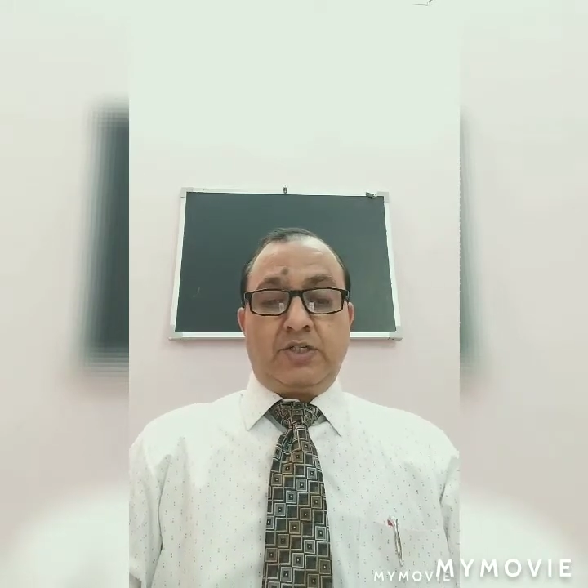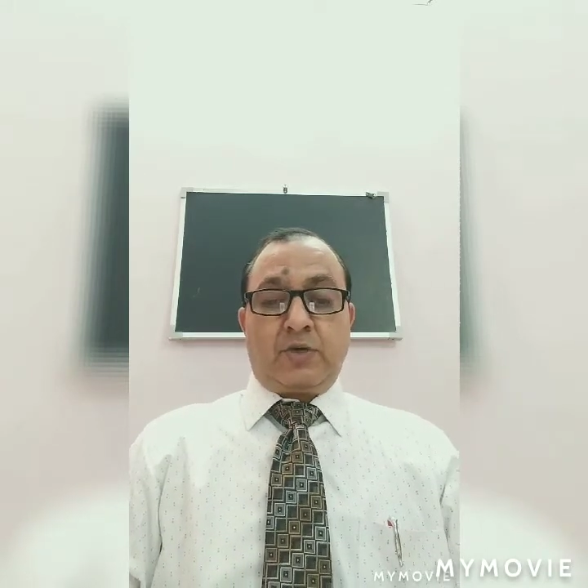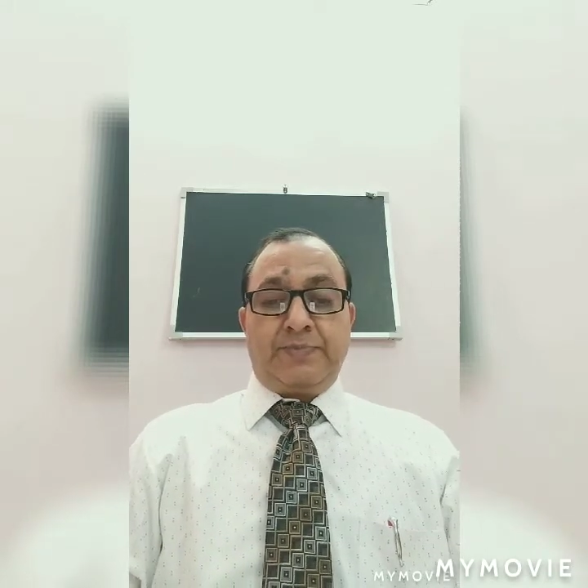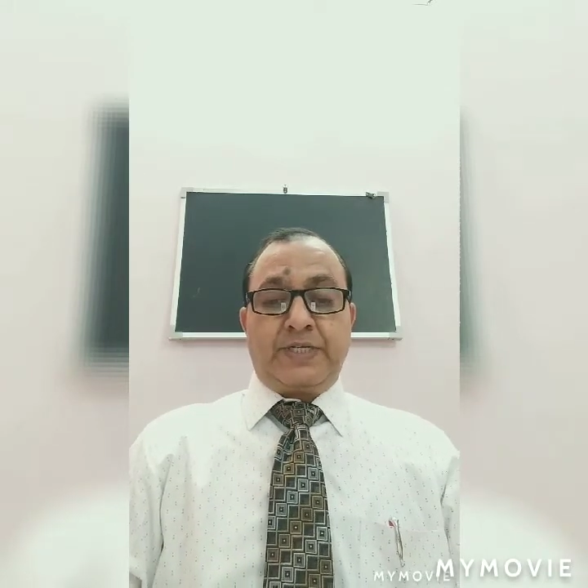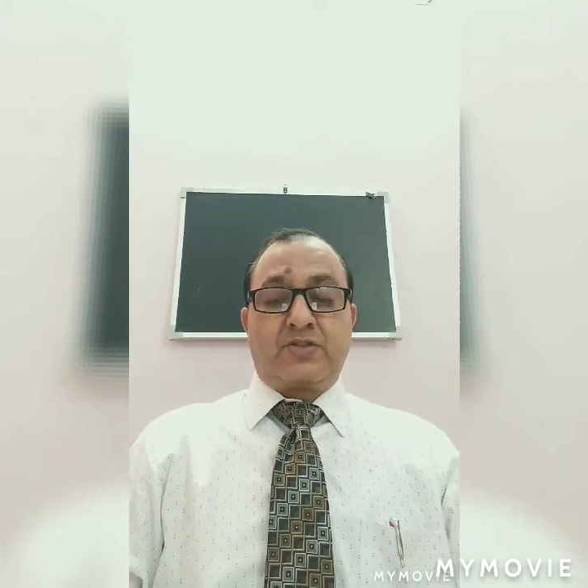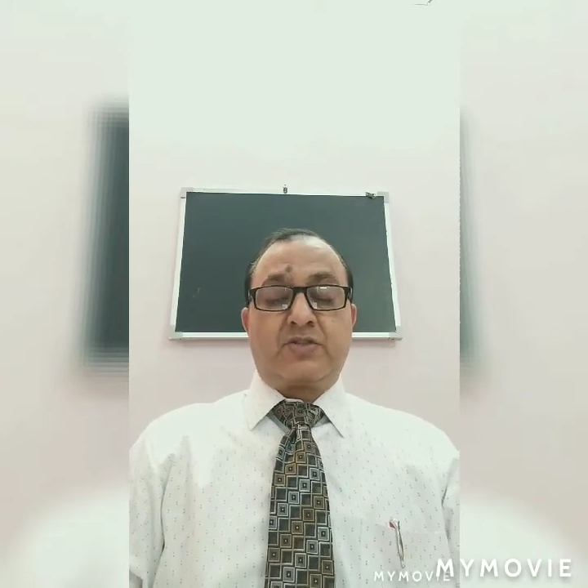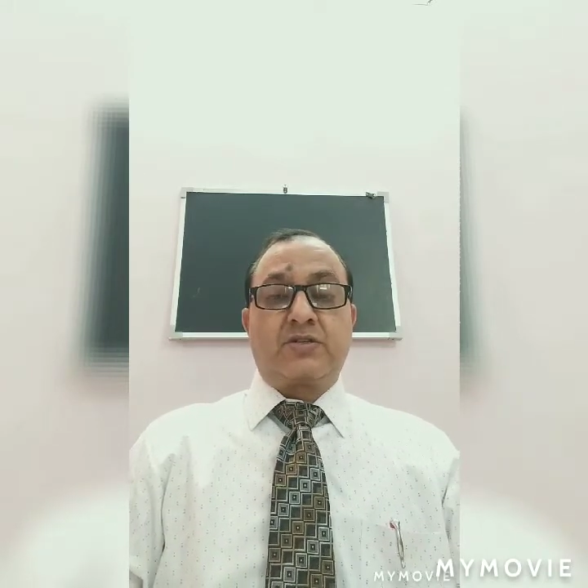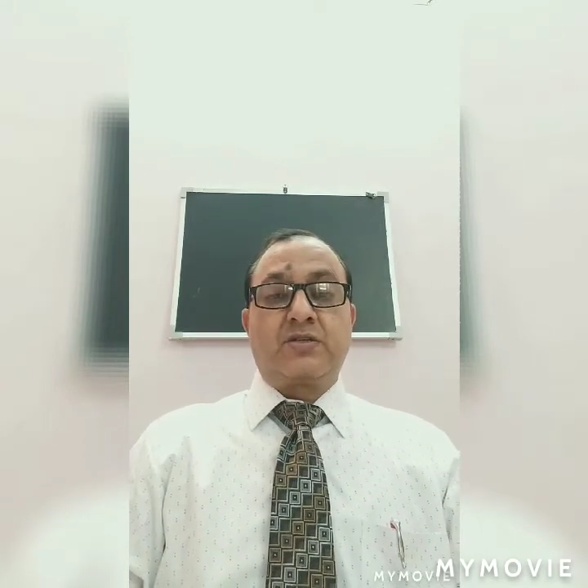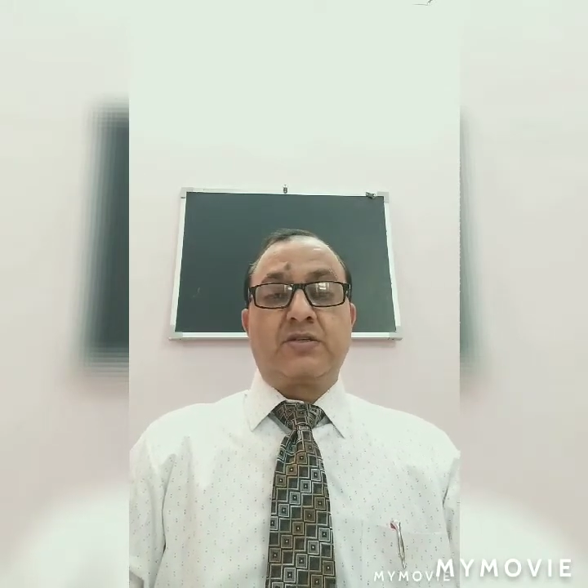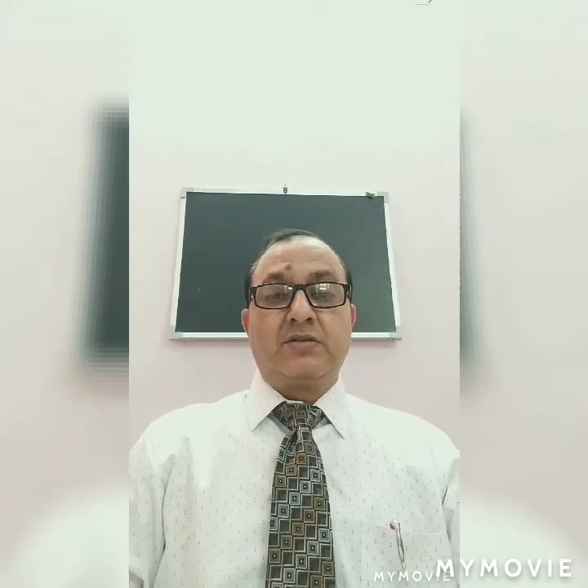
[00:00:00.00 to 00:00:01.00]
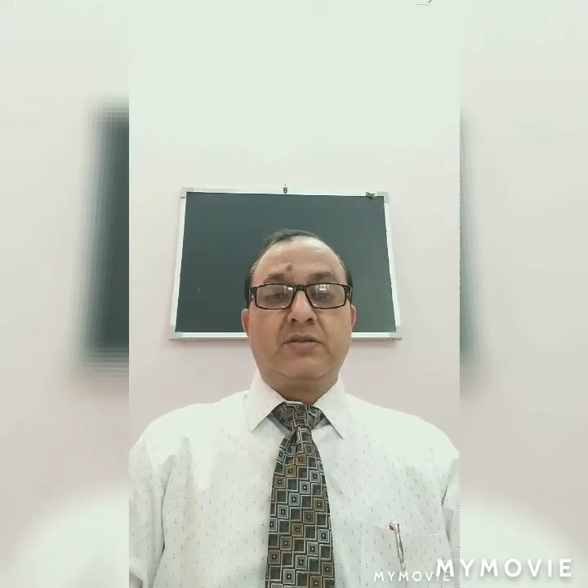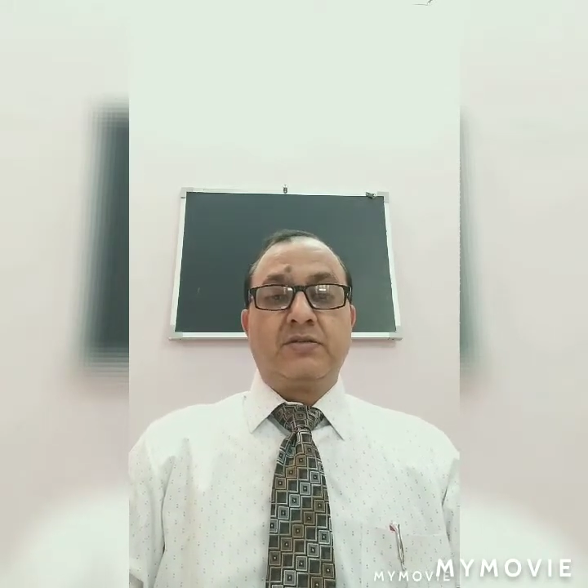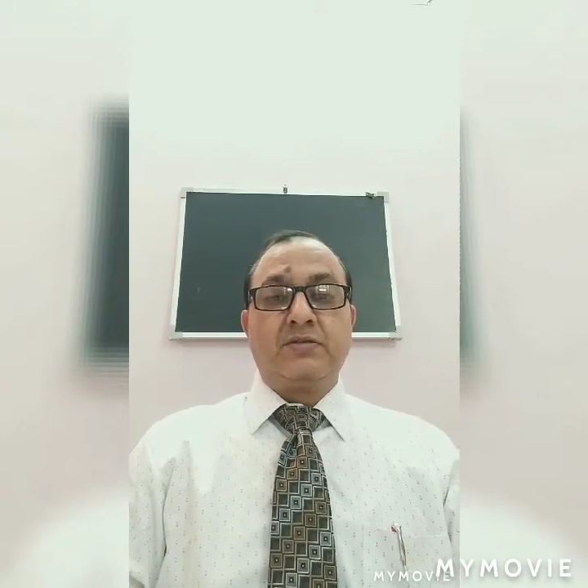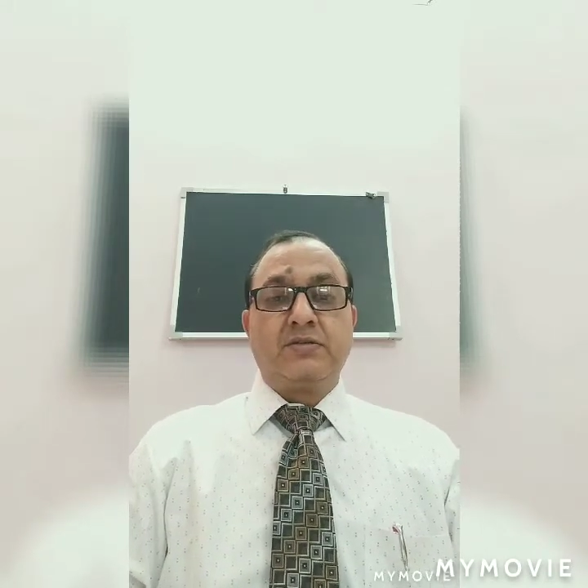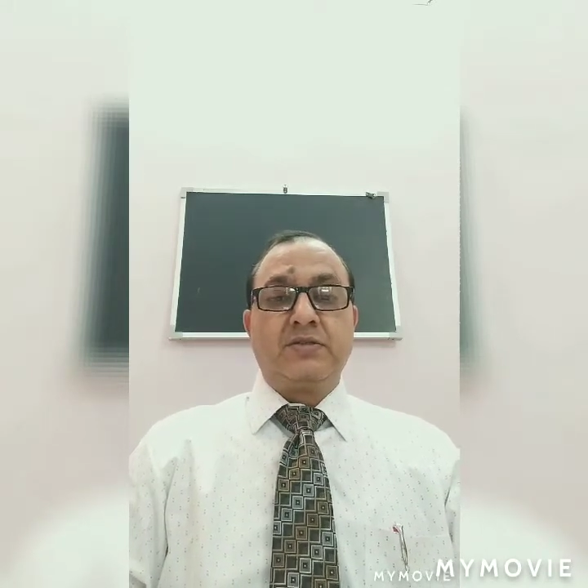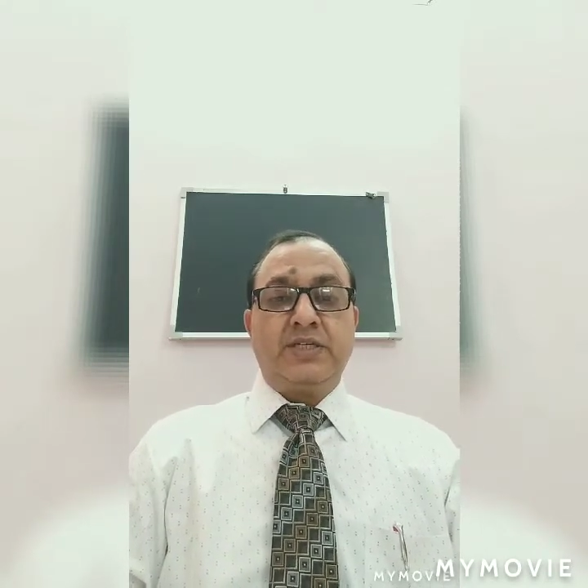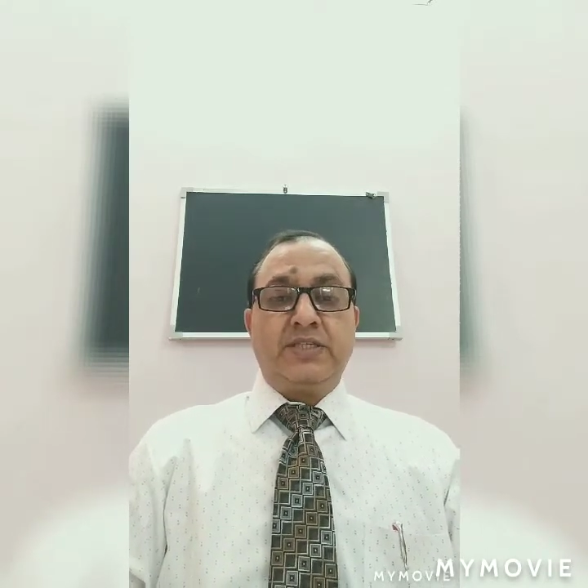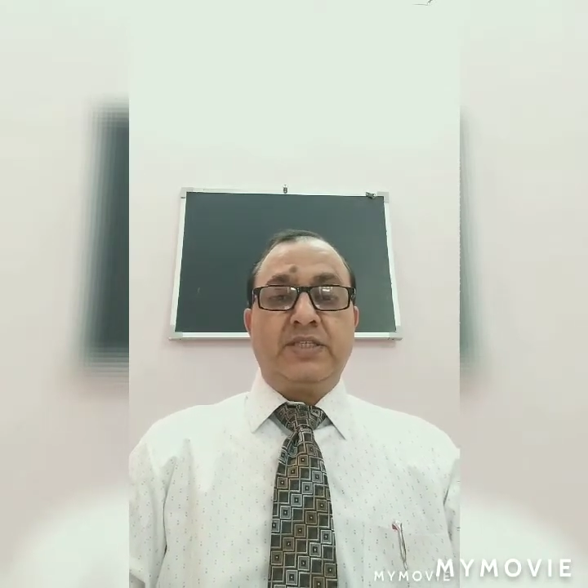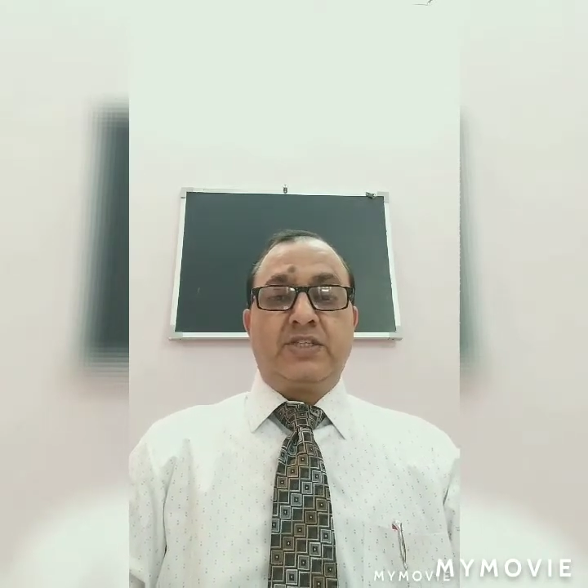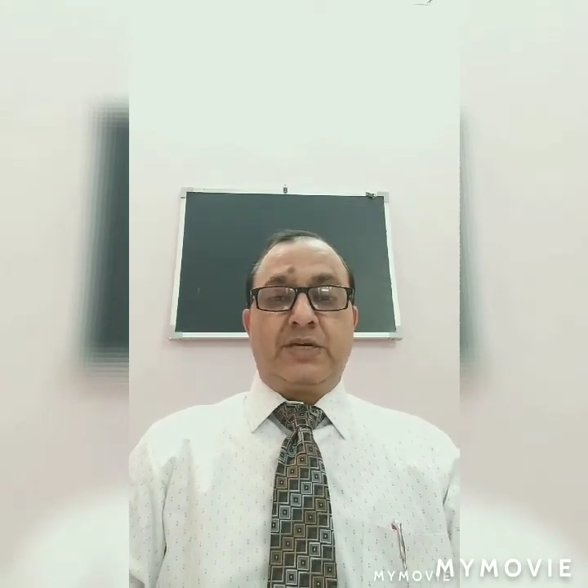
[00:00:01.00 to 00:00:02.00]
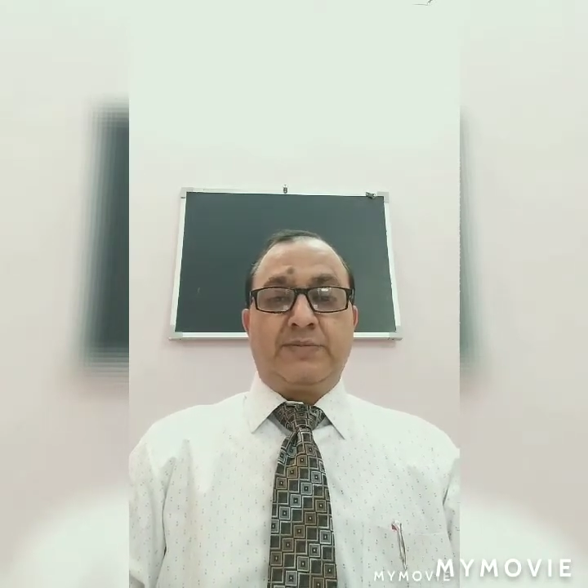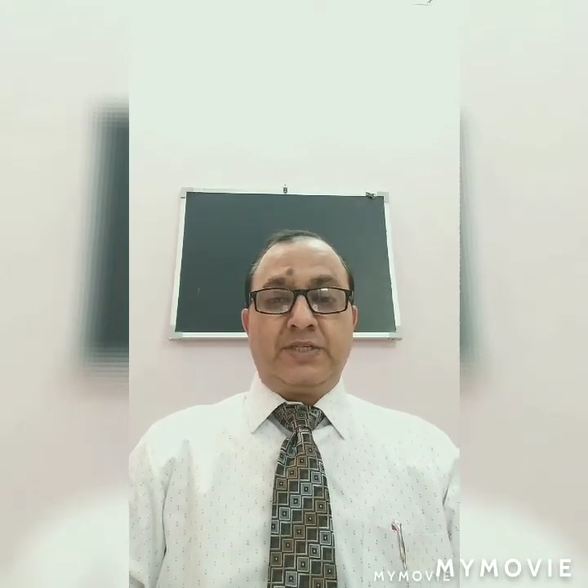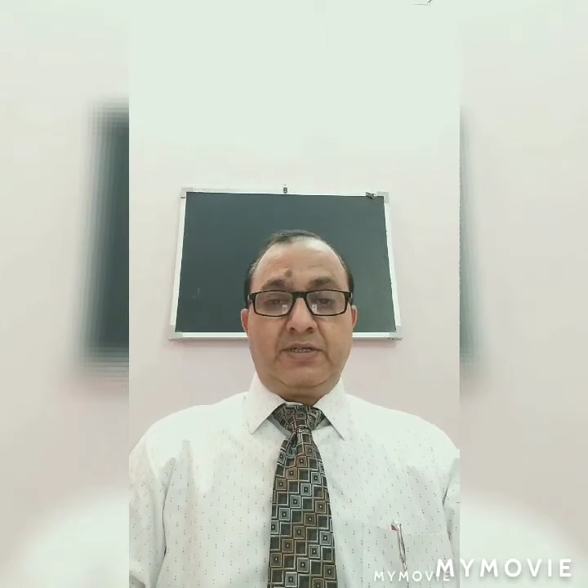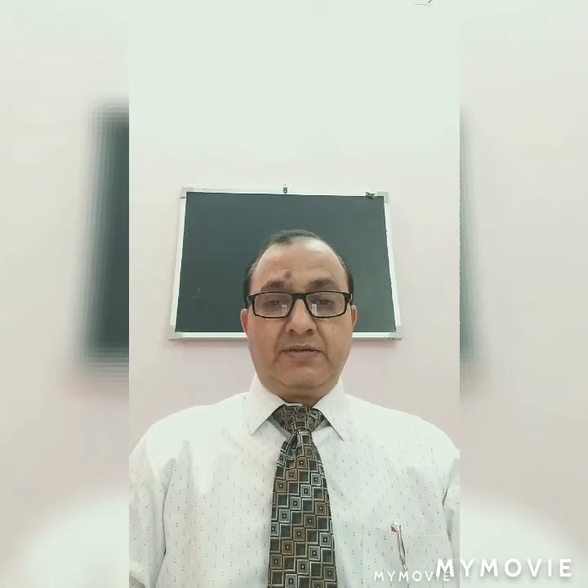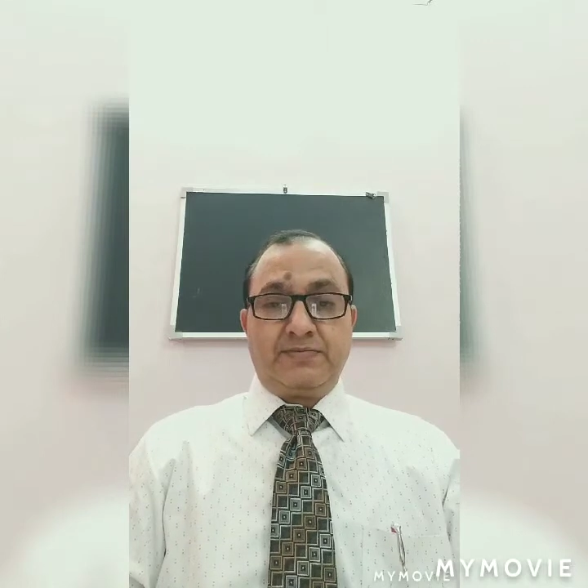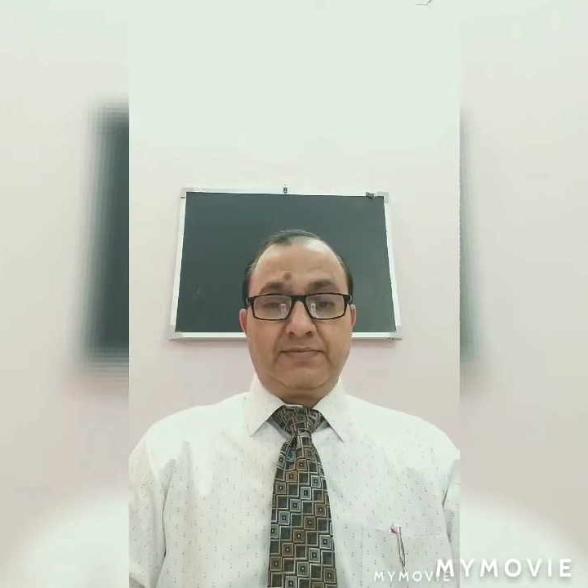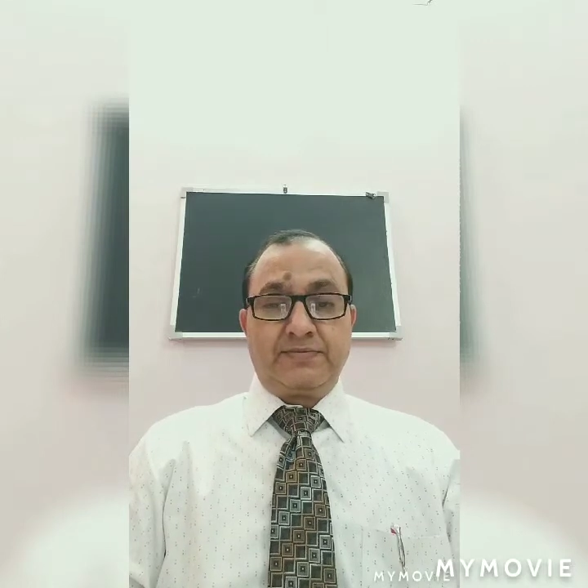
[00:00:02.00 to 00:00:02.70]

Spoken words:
the topics in this chapter,